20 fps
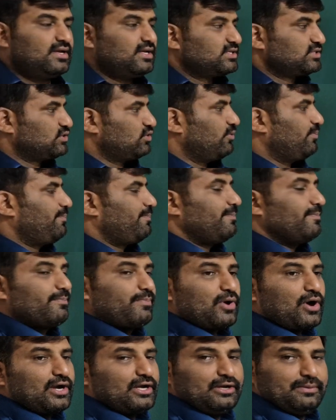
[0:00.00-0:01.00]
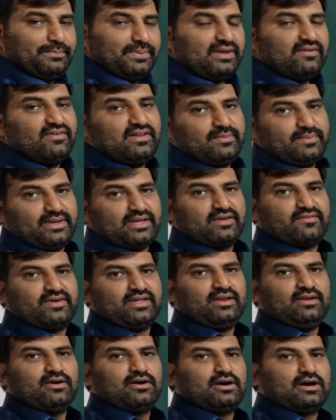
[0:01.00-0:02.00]
So point P will be
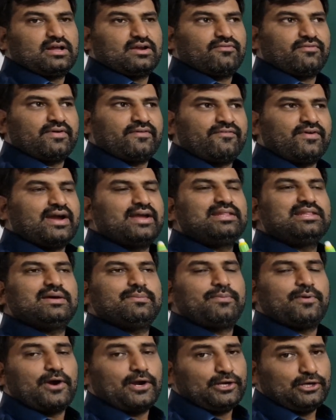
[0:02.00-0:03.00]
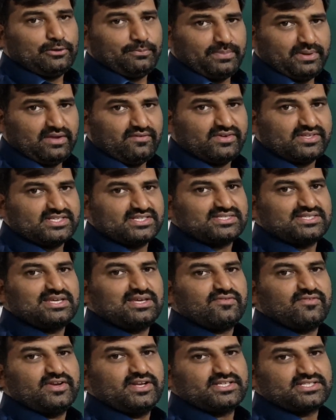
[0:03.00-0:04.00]
given, or find the point P which is
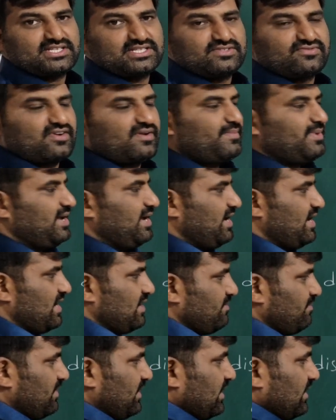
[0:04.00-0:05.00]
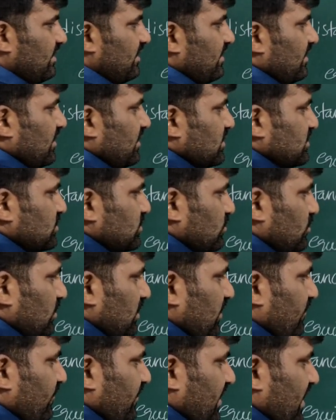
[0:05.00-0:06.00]
equidistant from A and B. So
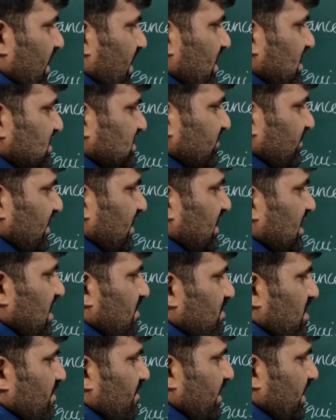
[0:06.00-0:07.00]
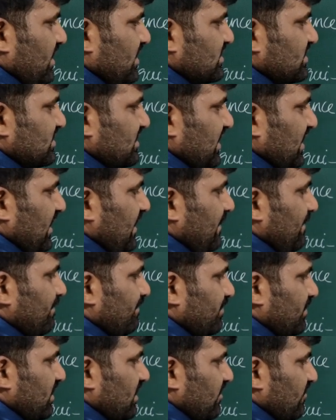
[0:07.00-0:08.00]
if A is 1 comma minus
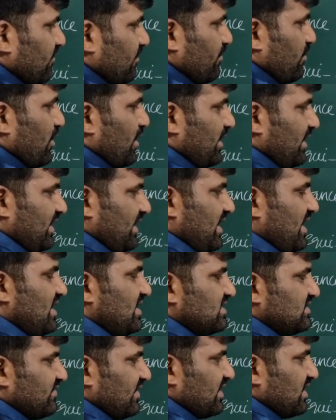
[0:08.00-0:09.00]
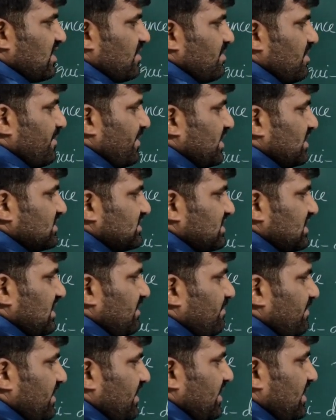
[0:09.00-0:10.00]
3, point A is 1 comma minus 3,
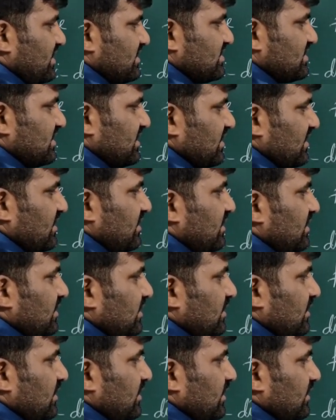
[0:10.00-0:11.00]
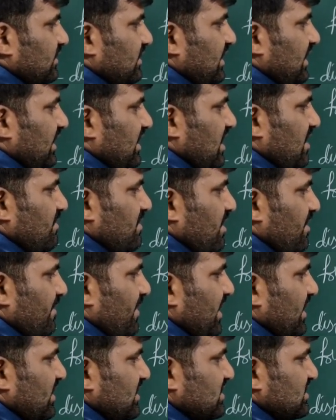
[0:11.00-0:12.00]
B is 3 comma
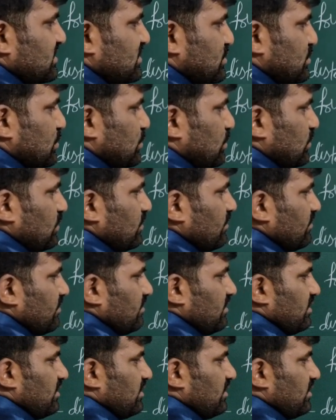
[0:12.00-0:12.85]
minus 2.